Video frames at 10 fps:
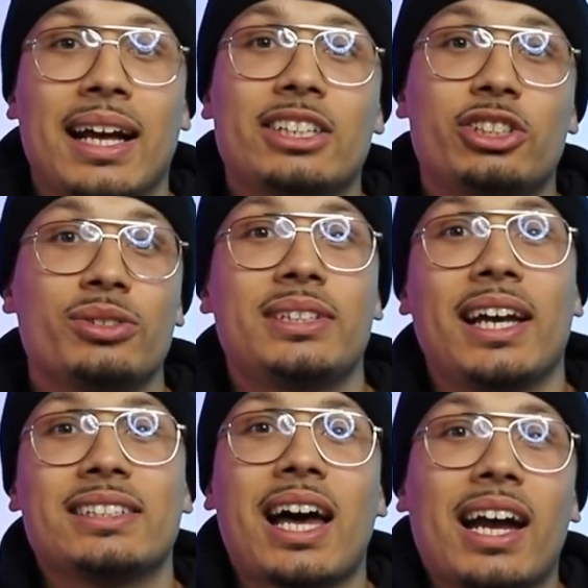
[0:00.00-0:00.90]
That shoe
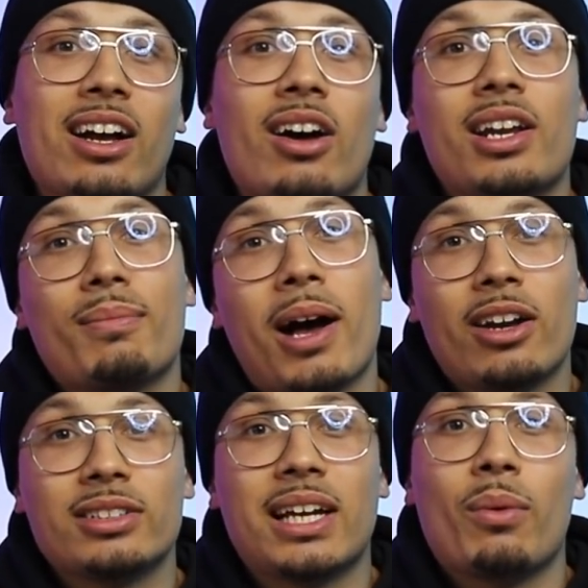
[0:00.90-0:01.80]
takes iconic
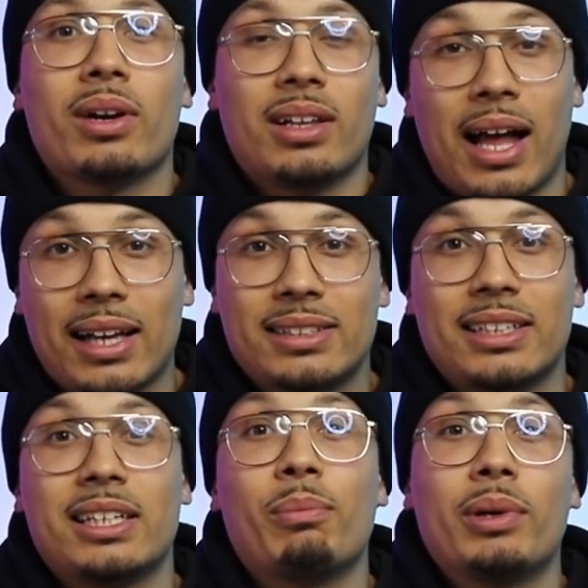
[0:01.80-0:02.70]
models that were
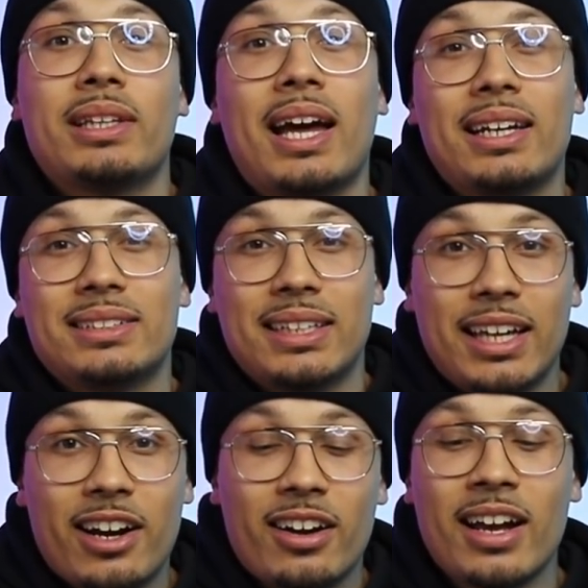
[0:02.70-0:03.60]
classics and put that into
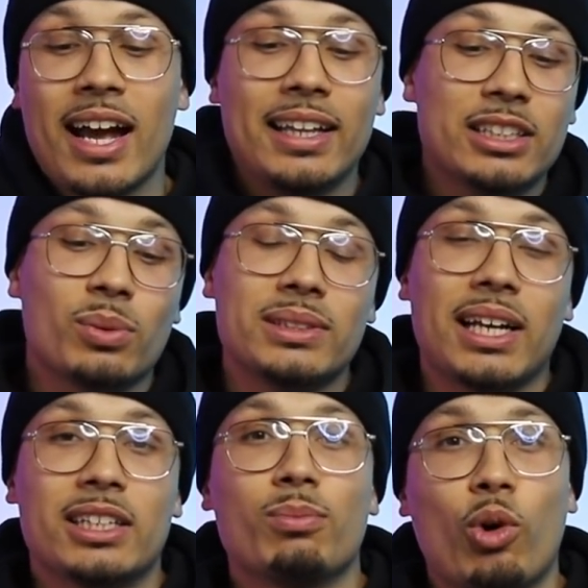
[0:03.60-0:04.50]
there, and this one
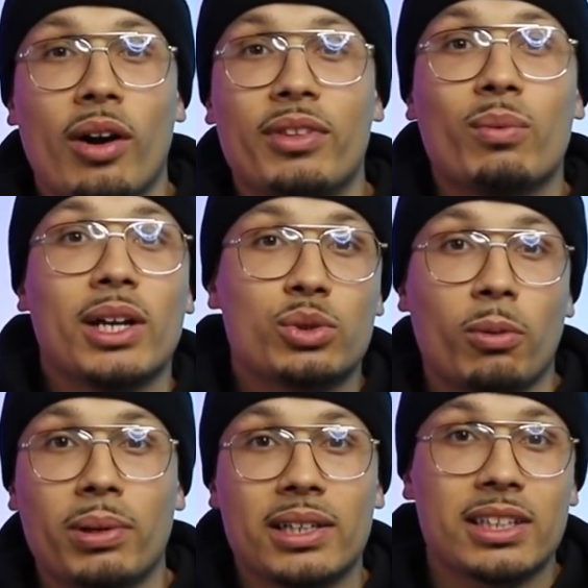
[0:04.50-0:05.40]
takes more of the
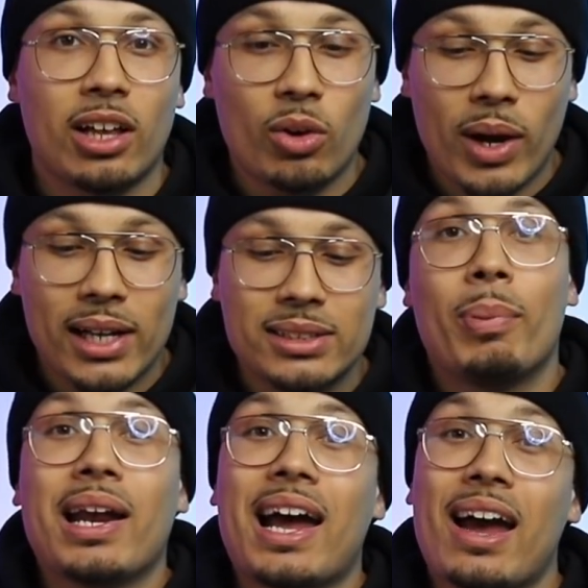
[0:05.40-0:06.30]
retro plus colorways,
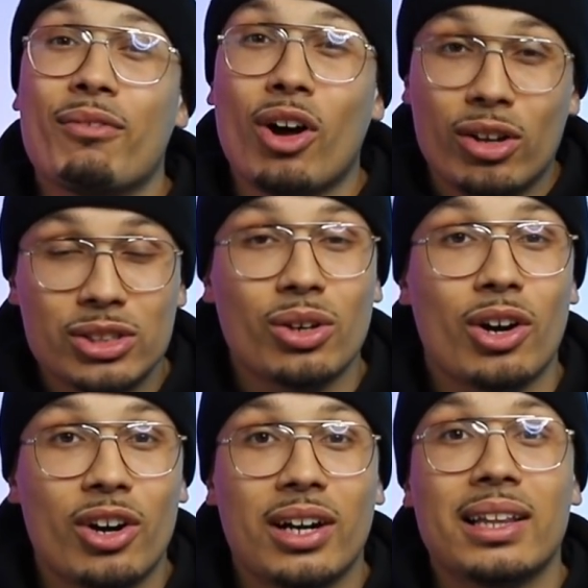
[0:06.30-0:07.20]
but I have also
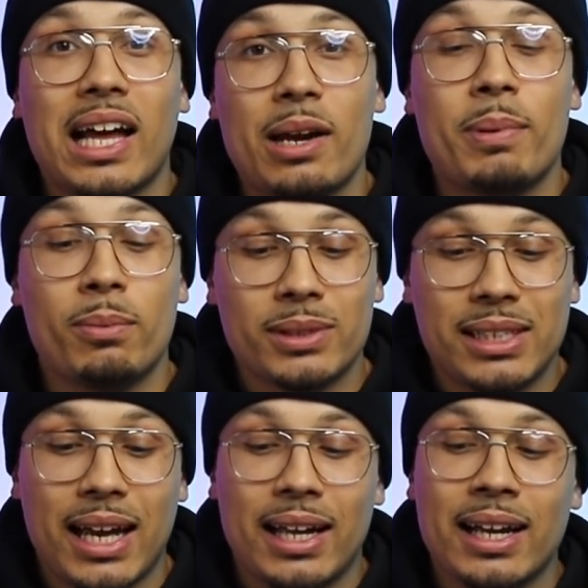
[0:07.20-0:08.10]
heard a lot of people
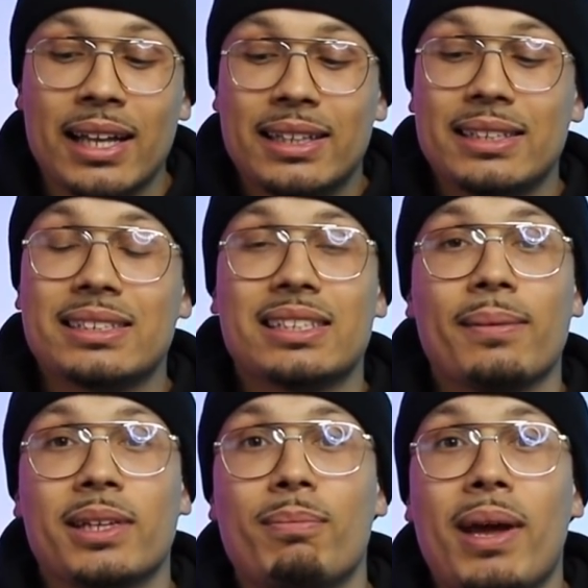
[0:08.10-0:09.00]
say this is
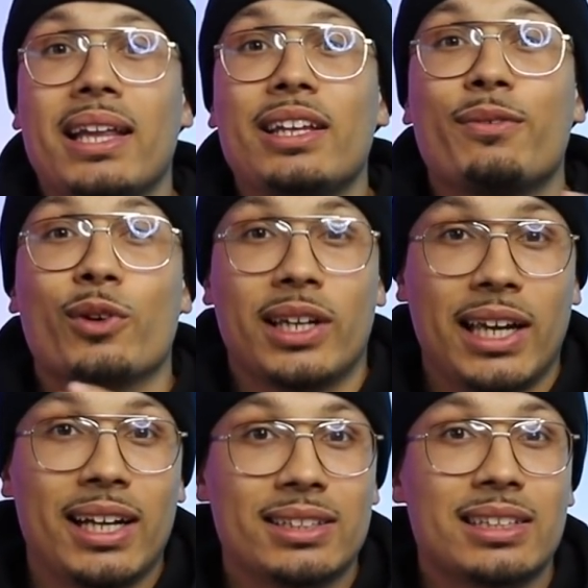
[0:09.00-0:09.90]
something mainly for
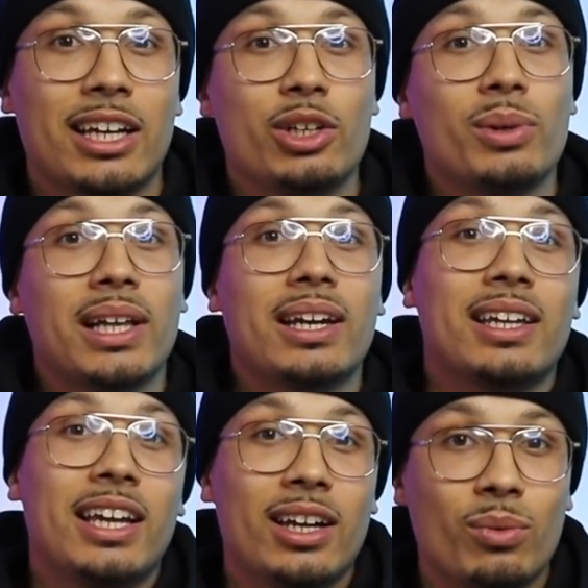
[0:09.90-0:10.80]
kids, like you would let a
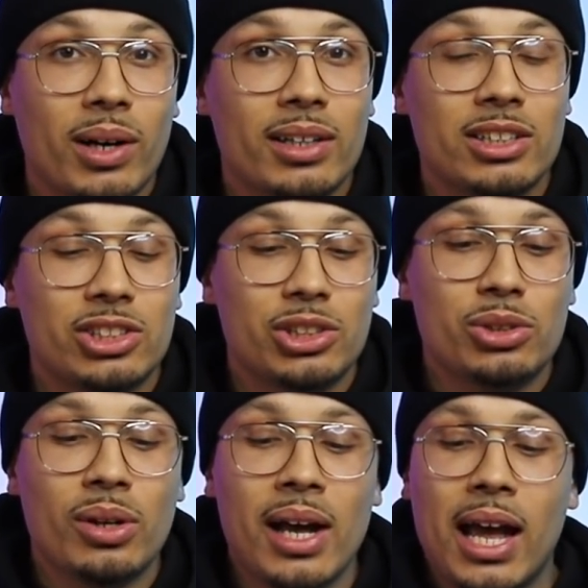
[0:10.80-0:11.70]
kid wear this
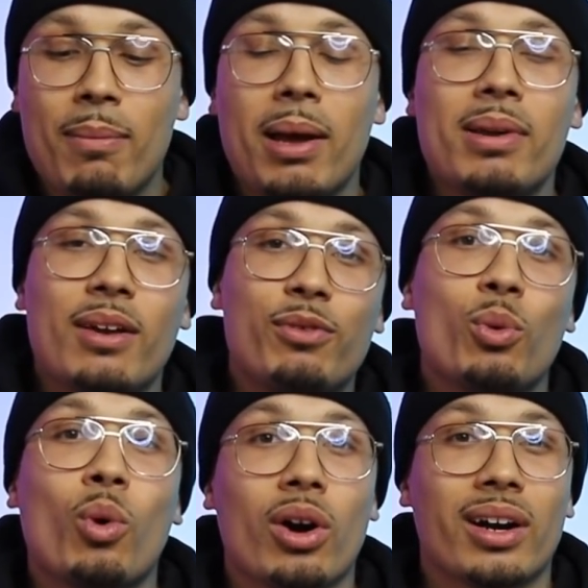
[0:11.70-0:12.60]
shoe, and maybe if
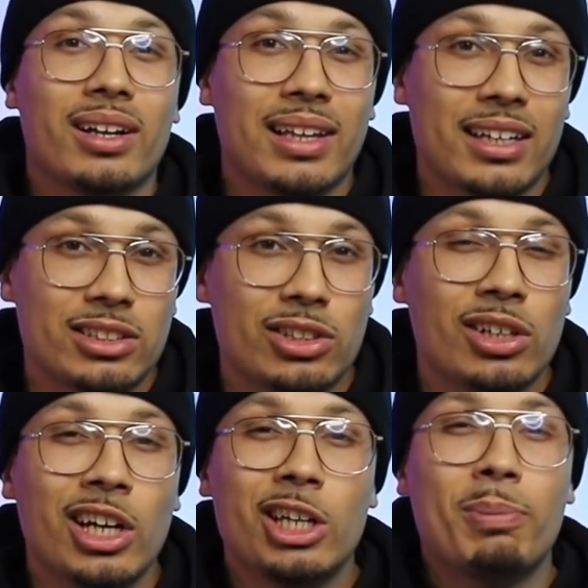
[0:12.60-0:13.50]
you were a
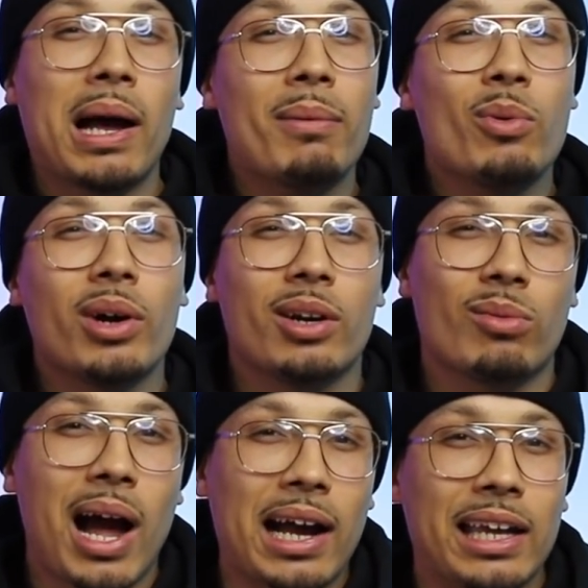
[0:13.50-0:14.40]
collector, you probably
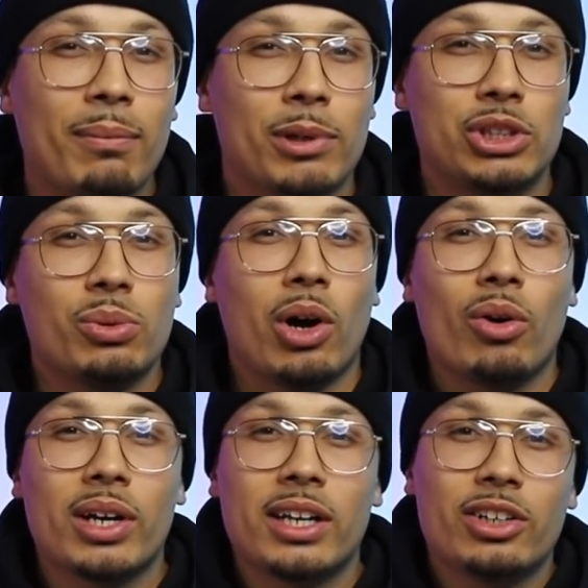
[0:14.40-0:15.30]
wouldn't rock it, but you would
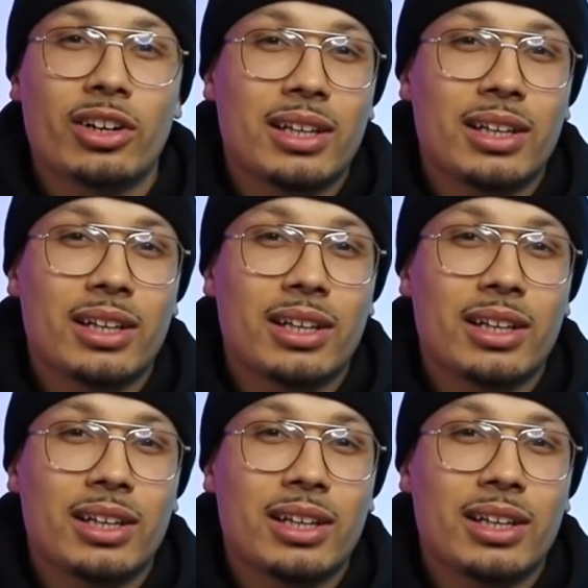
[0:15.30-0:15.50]
hold it in your